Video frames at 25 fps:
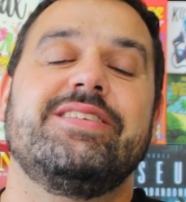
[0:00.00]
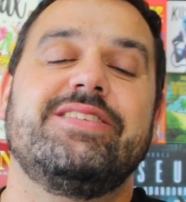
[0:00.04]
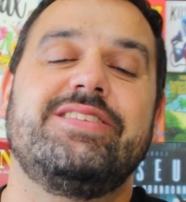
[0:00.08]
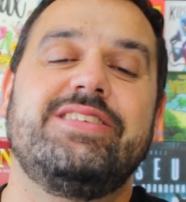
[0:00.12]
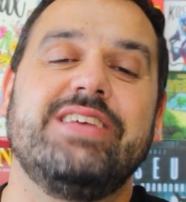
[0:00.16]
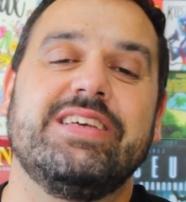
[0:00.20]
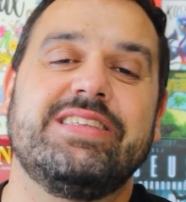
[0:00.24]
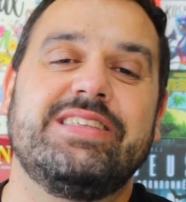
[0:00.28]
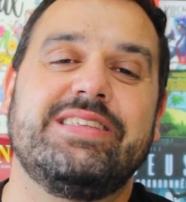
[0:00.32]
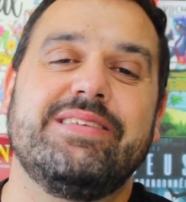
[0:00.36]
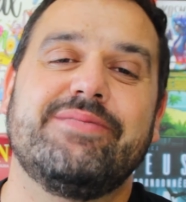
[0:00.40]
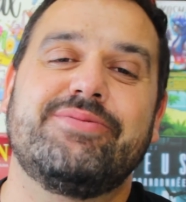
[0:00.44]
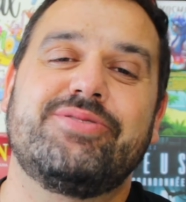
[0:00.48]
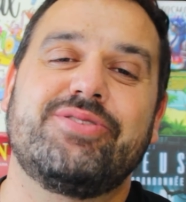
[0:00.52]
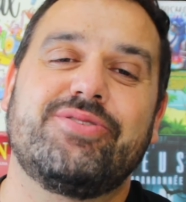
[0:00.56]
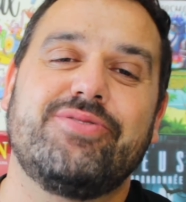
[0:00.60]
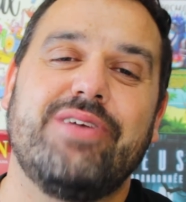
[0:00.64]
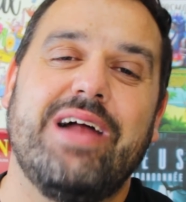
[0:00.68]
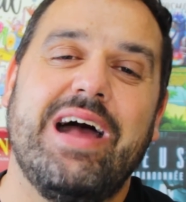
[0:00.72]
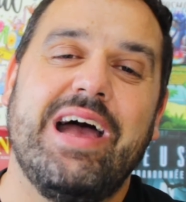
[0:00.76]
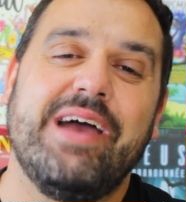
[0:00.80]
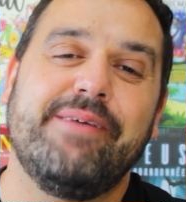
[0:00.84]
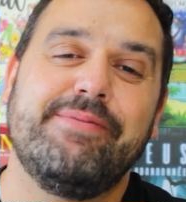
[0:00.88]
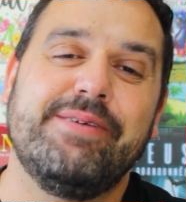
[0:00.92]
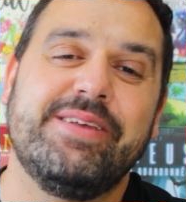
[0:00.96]
Just
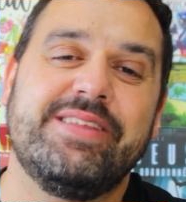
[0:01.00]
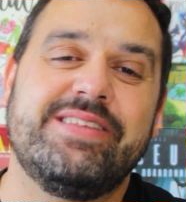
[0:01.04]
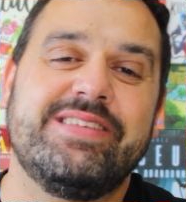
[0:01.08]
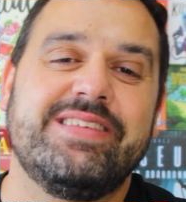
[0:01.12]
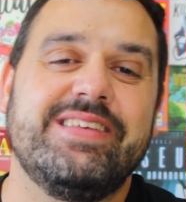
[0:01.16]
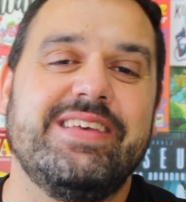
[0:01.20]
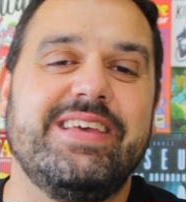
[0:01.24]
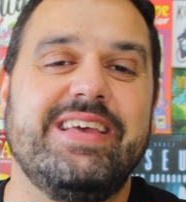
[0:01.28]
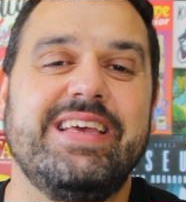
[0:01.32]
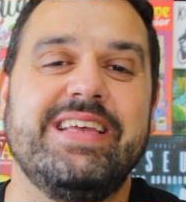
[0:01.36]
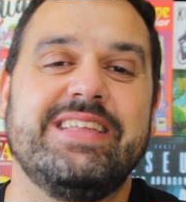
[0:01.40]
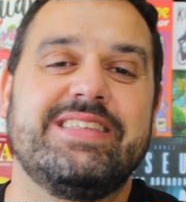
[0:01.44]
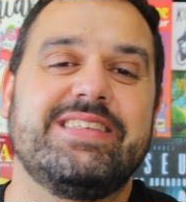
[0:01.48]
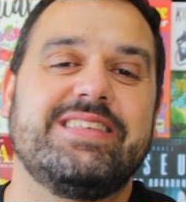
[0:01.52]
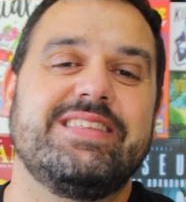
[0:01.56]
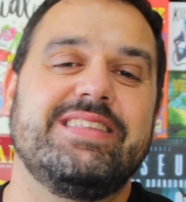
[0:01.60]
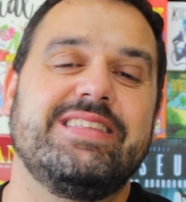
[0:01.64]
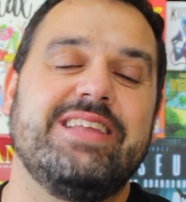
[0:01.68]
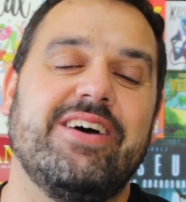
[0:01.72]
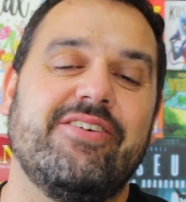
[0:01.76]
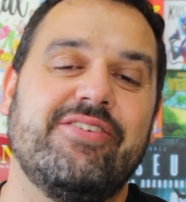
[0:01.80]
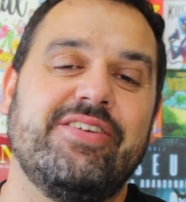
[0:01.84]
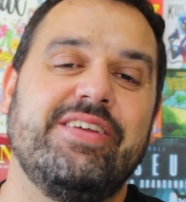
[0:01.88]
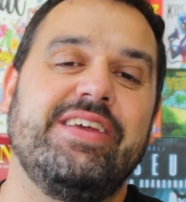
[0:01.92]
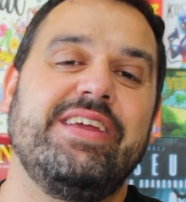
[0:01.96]
subscribe it. It's
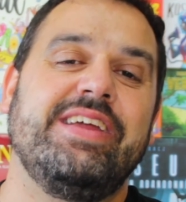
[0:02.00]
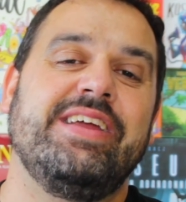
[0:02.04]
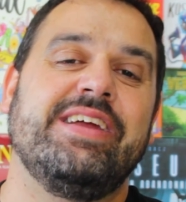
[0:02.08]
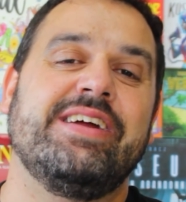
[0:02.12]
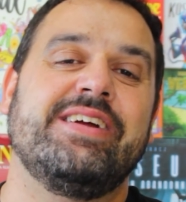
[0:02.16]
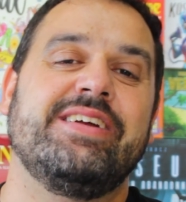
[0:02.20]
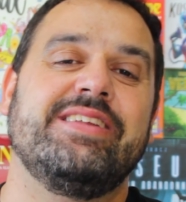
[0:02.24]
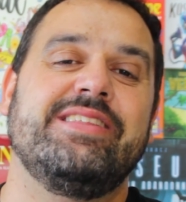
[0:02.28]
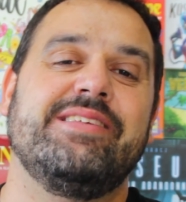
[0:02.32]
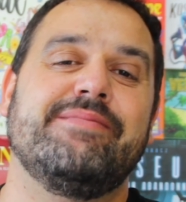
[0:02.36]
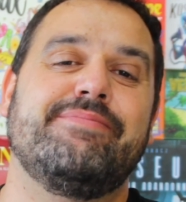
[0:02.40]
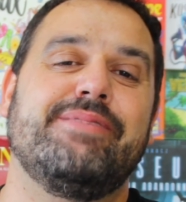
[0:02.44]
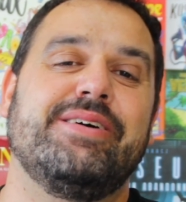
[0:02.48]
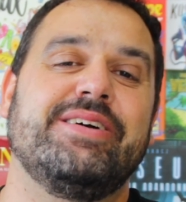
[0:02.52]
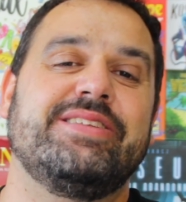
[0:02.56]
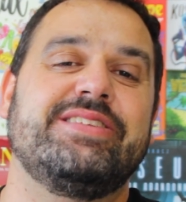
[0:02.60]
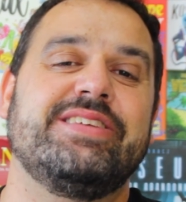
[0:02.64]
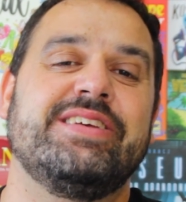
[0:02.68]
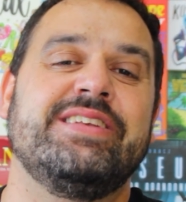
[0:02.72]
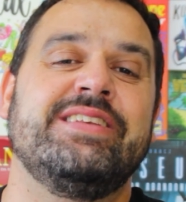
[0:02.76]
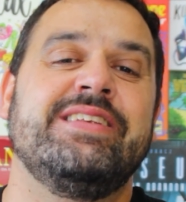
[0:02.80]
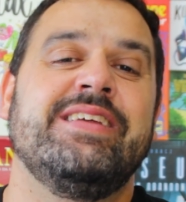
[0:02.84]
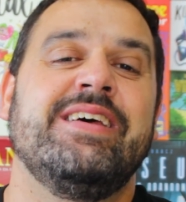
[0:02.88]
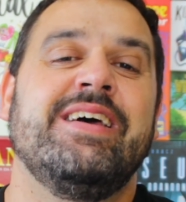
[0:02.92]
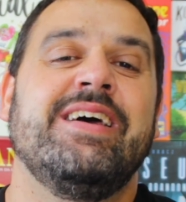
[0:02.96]
down here, the
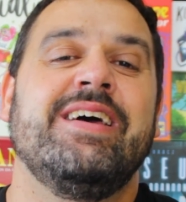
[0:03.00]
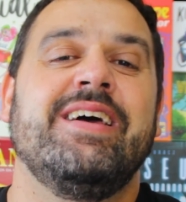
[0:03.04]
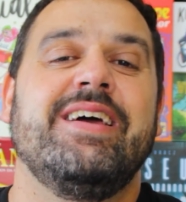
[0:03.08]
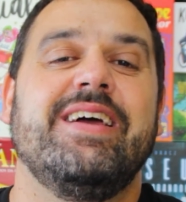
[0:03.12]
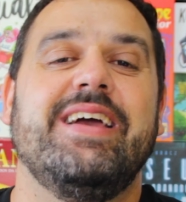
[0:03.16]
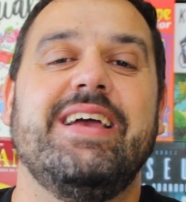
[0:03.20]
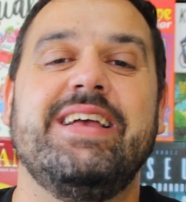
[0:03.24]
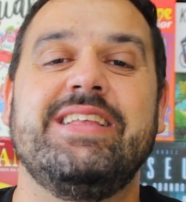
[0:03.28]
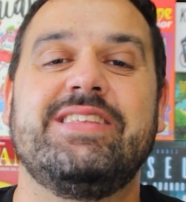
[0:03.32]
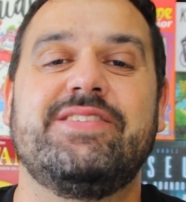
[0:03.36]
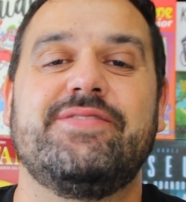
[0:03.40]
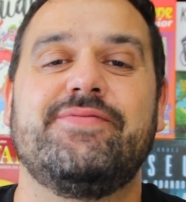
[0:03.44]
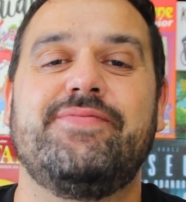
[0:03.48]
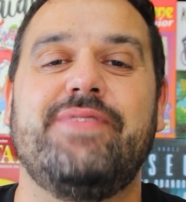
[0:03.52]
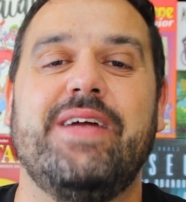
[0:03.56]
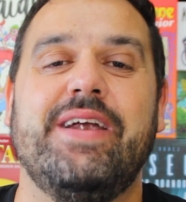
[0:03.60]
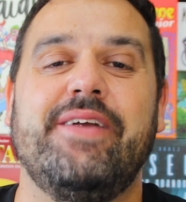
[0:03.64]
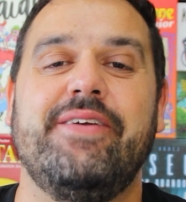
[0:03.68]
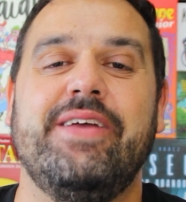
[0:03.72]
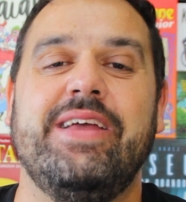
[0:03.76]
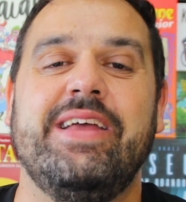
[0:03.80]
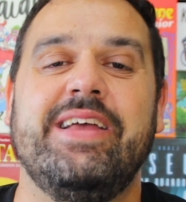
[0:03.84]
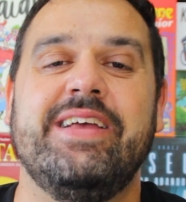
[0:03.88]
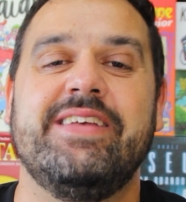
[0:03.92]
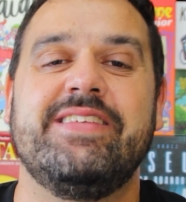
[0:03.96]
button. It's
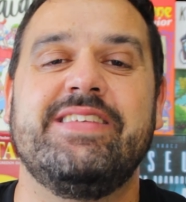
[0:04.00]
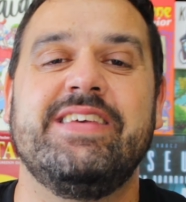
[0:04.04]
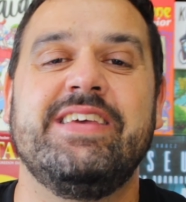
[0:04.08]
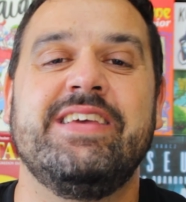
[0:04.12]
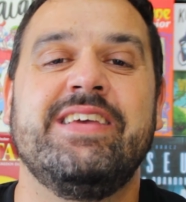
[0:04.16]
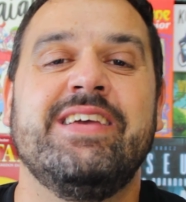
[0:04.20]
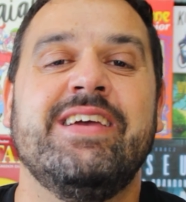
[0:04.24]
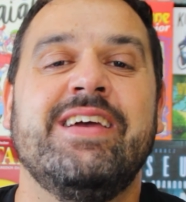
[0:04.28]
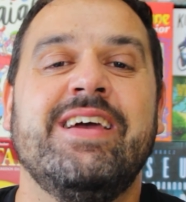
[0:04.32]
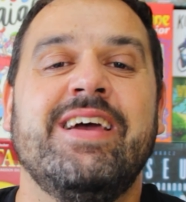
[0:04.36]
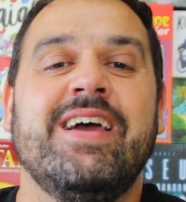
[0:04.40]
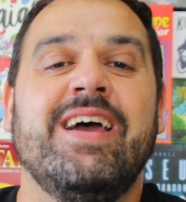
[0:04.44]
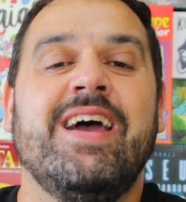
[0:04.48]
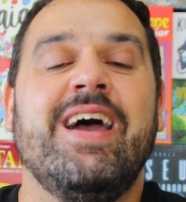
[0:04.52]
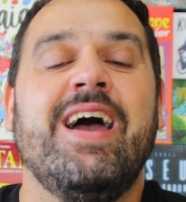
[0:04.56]
very easy.